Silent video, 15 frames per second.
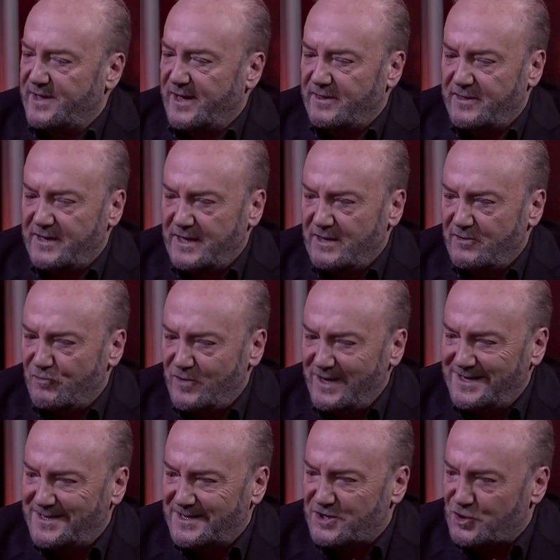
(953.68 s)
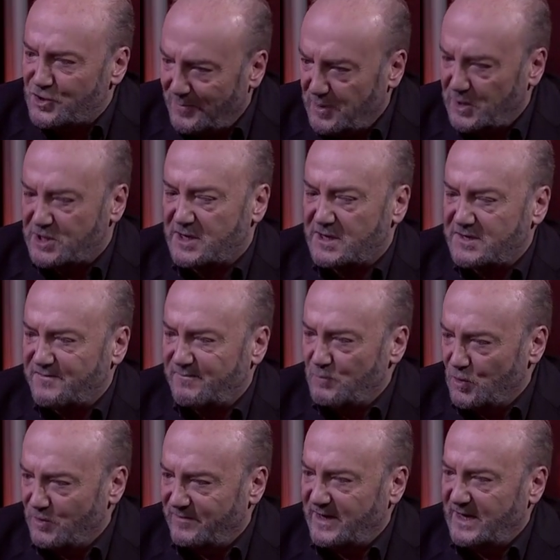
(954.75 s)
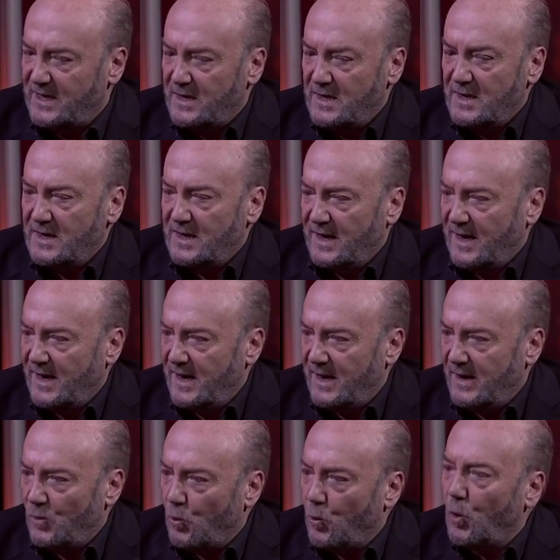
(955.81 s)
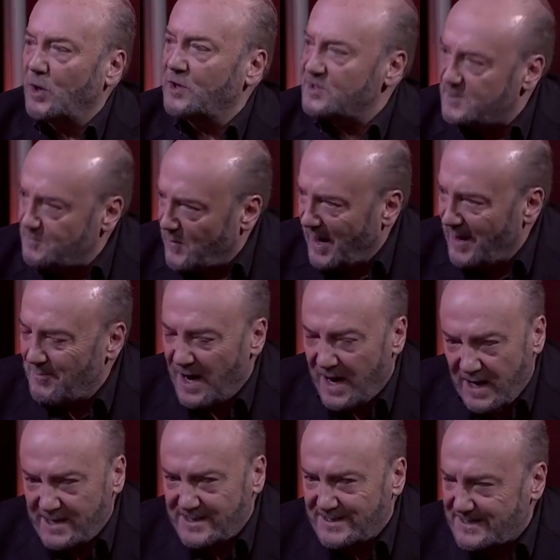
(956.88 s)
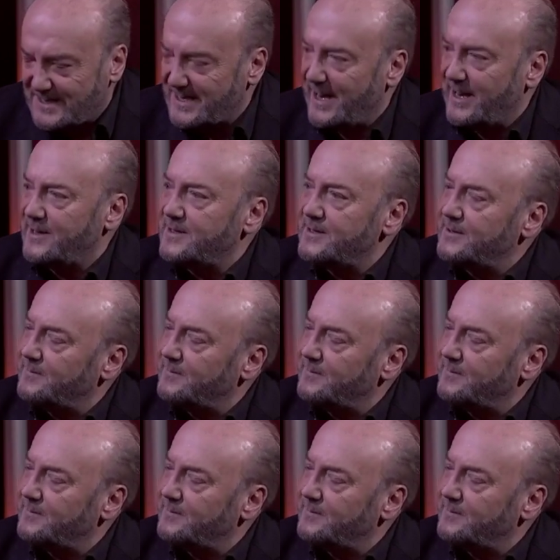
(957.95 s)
that the Redistributors movie wants primarily to send?